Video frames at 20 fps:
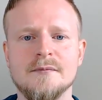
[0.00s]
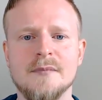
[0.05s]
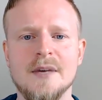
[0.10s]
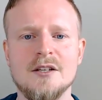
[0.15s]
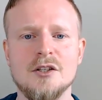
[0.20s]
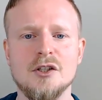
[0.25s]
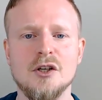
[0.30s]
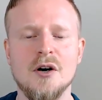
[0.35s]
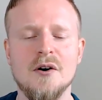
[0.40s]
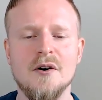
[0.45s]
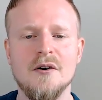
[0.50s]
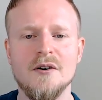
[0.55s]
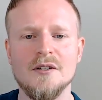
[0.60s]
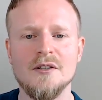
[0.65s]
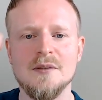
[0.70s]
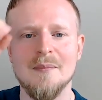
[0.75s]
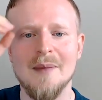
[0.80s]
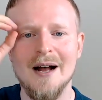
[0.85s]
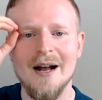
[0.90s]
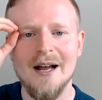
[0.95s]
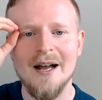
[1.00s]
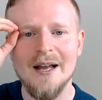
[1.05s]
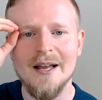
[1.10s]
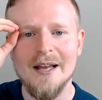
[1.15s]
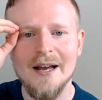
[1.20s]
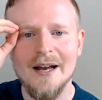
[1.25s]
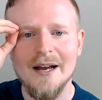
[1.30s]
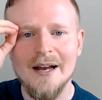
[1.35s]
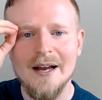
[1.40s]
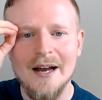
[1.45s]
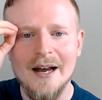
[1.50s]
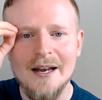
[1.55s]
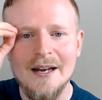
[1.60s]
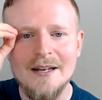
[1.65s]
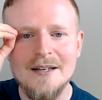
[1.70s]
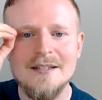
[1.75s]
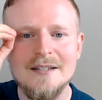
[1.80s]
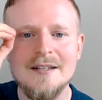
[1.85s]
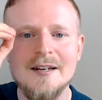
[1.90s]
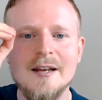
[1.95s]
is caused by an
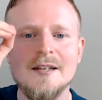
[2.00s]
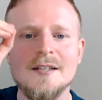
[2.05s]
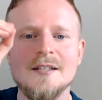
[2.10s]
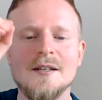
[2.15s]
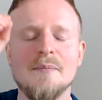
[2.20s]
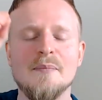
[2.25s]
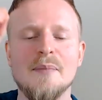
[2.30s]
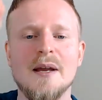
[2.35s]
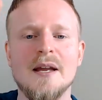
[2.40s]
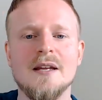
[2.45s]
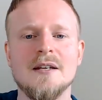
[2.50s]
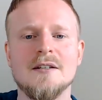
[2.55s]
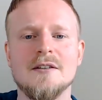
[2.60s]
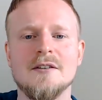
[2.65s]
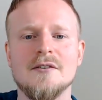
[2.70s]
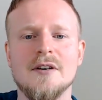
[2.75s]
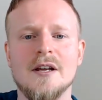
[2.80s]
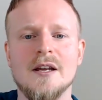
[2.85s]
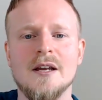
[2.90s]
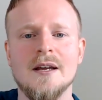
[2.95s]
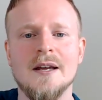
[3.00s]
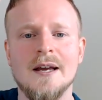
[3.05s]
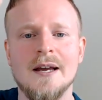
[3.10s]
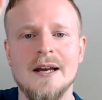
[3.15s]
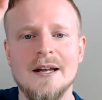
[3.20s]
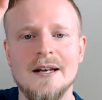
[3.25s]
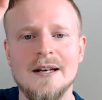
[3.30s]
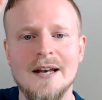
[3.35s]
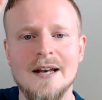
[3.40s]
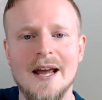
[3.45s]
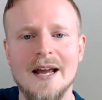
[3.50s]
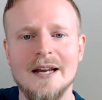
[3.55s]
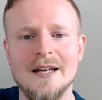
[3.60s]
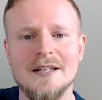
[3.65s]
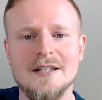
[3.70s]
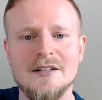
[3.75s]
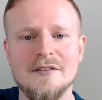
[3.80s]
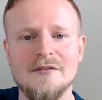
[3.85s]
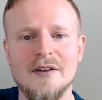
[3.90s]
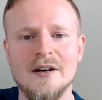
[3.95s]
anticipatory
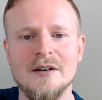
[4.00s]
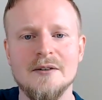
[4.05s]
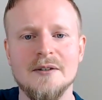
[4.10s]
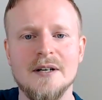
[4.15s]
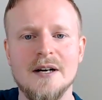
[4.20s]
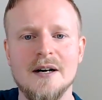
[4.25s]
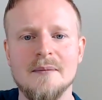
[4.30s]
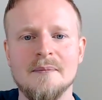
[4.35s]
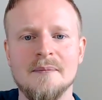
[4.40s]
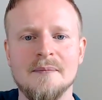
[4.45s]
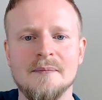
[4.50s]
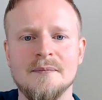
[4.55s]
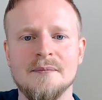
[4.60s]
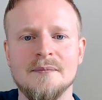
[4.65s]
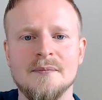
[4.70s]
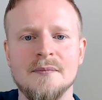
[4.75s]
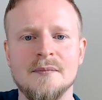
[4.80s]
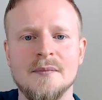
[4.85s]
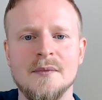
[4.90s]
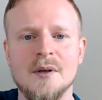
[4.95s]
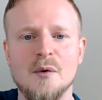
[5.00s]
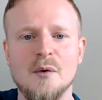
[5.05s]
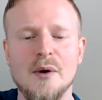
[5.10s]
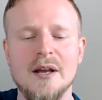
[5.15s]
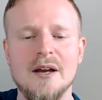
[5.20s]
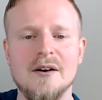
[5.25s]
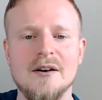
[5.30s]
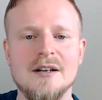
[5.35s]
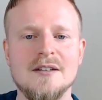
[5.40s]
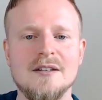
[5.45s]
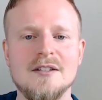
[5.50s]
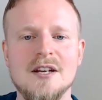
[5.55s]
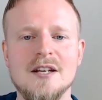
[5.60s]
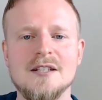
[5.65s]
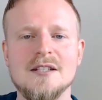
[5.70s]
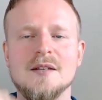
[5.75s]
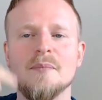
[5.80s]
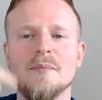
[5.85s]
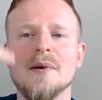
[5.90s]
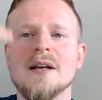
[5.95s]
negative outcome. We are
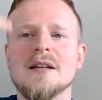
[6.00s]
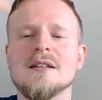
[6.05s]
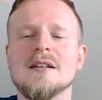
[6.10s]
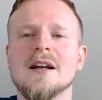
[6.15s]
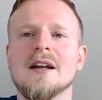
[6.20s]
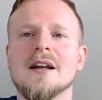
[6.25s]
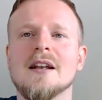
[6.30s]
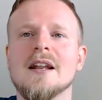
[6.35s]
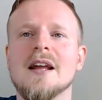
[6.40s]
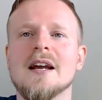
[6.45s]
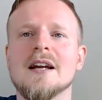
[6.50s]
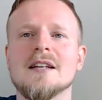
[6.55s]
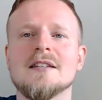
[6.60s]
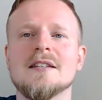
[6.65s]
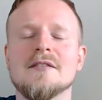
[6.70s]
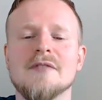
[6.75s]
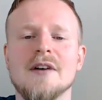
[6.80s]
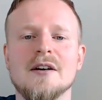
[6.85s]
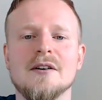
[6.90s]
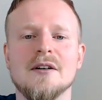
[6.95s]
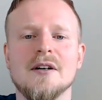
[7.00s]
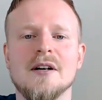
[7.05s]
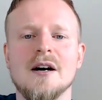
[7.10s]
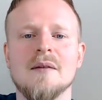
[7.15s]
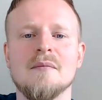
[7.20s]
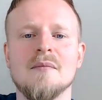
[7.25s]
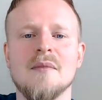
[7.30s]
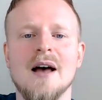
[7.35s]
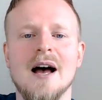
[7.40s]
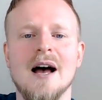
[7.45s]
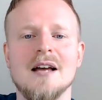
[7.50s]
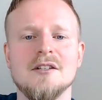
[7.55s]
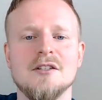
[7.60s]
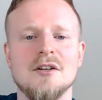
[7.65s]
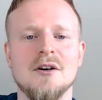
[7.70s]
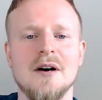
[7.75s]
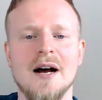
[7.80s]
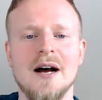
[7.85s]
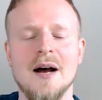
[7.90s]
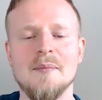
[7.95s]
anticipating a negative outcome that has
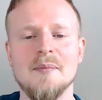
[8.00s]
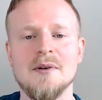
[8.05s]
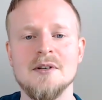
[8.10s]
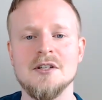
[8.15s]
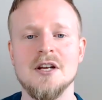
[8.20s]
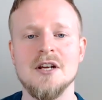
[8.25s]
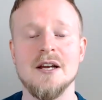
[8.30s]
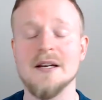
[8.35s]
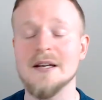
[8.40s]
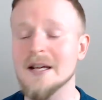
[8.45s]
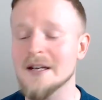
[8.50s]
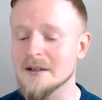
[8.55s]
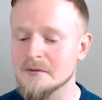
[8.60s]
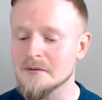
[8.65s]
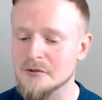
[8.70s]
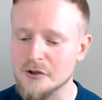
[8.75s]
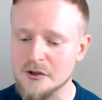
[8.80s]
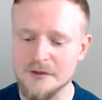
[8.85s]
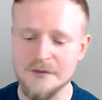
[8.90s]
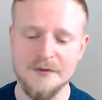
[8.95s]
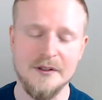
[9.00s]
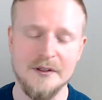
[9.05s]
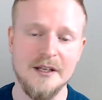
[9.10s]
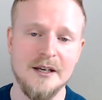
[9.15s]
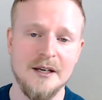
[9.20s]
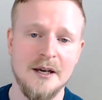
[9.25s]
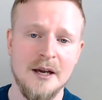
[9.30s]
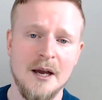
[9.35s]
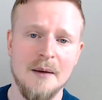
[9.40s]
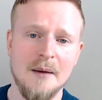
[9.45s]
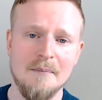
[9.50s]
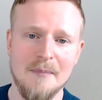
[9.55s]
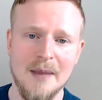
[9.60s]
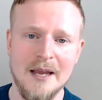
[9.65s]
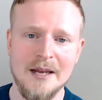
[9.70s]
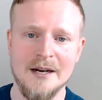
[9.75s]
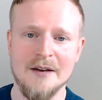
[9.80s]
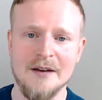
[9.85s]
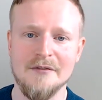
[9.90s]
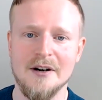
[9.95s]
not happened yet and truthfully
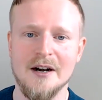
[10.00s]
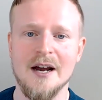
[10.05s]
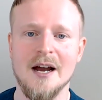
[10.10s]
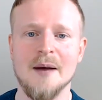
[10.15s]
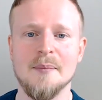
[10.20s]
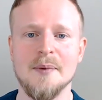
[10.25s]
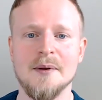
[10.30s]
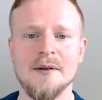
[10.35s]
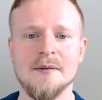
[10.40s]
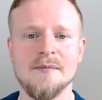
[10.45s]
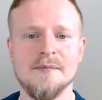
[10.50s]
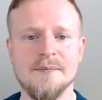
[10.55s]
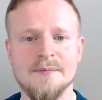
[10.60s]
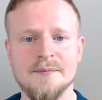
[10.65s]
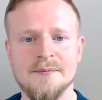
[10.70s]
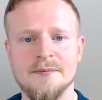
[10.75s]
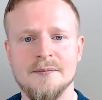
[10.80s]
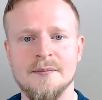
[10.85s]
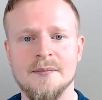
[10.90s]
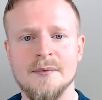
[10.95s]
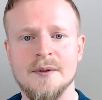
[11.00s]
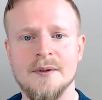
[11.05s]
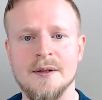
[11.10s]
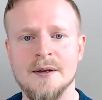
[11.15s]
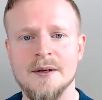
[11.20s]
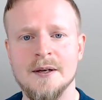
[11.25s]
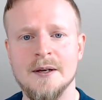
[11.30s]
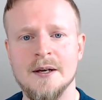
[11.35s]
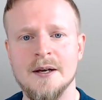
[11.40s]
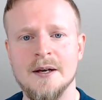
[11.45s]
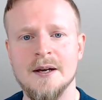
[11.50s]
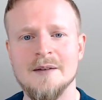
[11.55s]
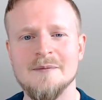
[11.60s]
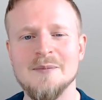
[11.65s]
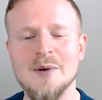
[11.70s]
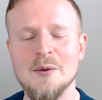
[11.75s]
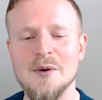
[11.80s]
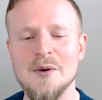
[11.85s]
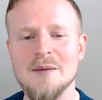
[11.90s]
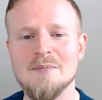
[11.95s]
may never happen.
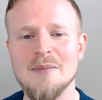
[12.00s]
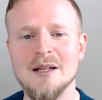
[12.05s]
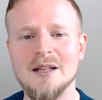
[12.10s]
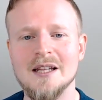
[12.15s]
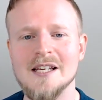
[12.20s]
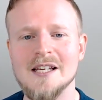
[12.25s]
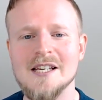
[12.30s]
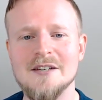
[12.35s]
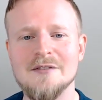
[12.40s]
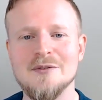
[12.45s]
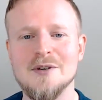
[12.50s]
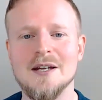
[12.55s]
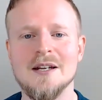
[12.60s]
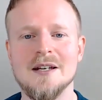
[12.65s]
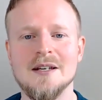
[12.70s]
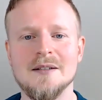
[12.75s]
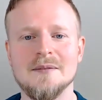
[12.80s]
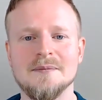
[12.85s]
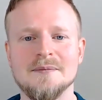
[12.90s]
But we believe in it